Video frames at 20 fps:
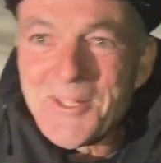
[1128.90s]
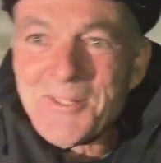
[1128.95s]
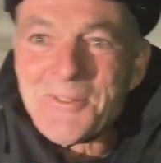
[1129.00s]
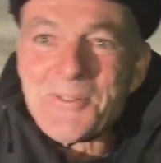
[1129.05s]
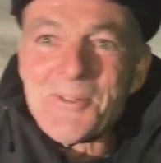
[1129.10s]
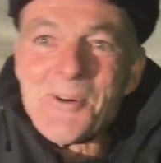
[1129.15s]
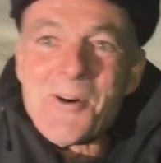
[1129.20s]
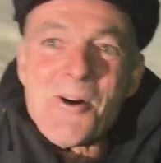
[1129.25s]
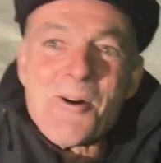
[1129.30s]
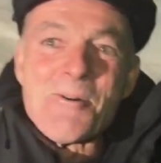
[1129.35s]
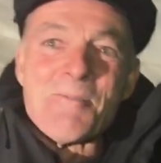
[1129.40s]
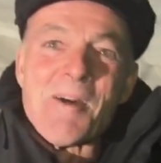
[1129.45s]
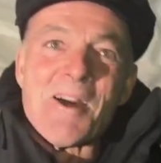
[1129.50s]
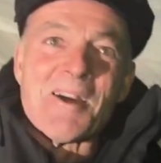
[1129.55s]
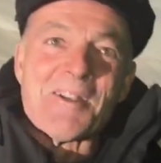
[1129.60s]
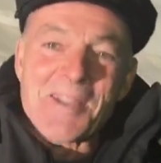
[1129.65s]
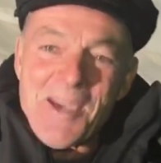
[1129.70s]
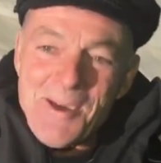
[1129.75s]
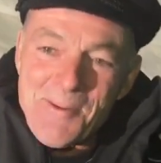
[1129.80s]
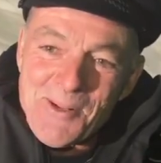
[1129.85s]
to
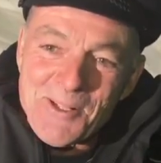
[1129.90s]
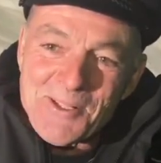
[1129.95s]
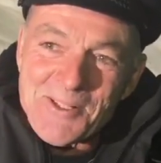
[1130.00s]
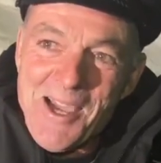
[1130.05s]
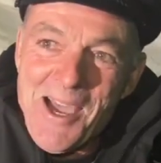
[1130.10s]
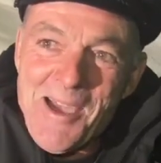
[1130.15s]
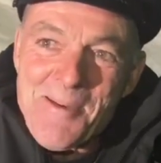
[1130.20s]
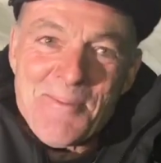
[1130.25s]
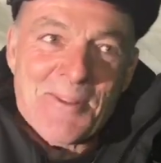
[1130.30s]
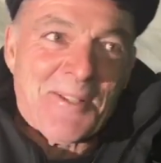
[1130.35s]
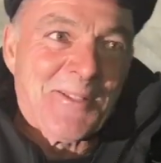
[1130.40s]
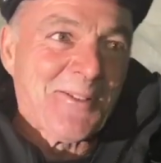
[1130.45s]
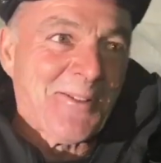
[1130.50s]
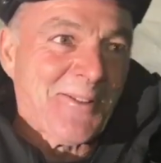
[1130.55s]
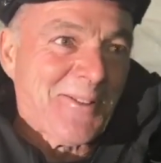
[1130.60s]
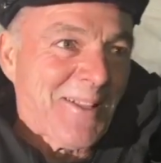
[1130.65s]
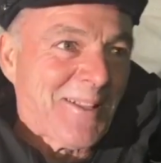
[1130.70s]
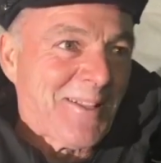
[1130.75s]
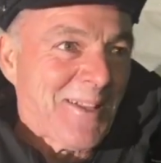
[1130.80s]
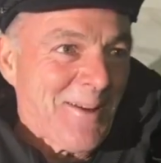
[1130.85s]
Hobart, I will time it
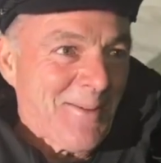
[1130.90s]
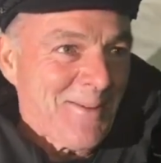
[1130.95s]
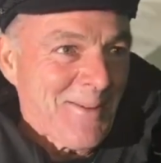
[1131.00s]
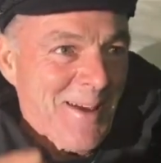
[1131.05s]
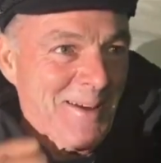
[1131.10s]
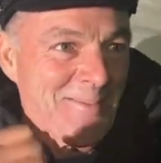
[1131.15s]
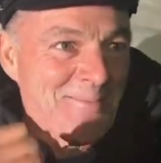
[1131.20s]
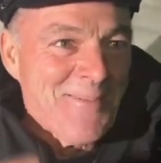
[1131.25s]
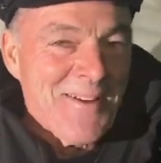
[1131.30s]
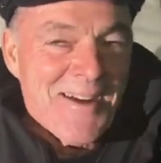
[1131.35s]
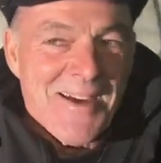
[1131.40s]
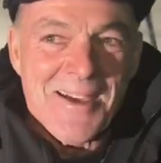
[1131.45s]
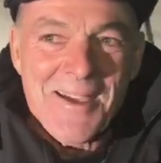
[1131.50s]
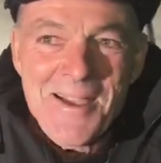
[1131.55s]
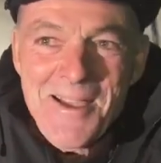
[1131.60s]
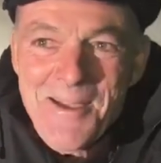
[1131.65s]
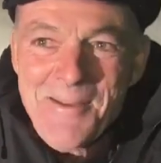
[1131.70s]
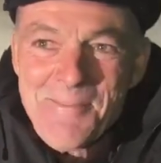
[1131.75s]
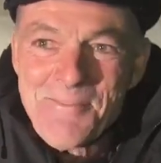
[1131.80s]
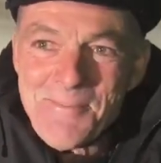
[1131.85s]
so that I will have my
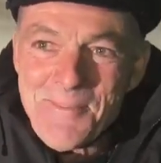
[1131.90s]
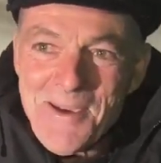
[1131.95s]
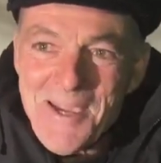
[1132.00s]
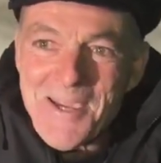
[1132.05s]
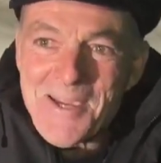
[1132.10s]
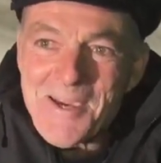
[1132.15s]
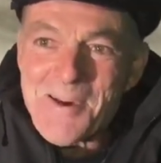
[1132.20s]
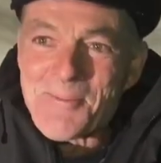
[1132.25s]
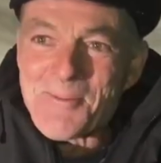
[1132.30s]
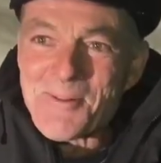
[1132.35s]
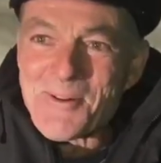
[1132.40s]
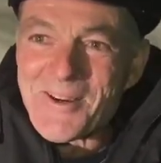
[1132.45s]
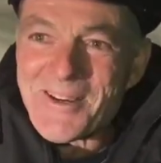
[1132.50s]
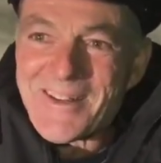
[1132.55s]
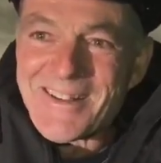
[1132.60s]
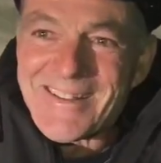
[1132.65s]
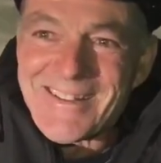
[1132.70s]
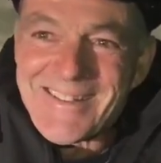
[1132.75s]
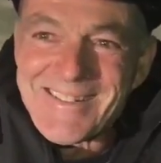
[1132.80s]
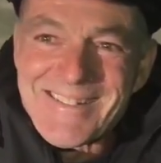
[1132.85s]
makeup
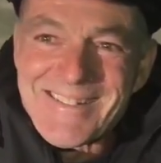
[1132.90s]
ready.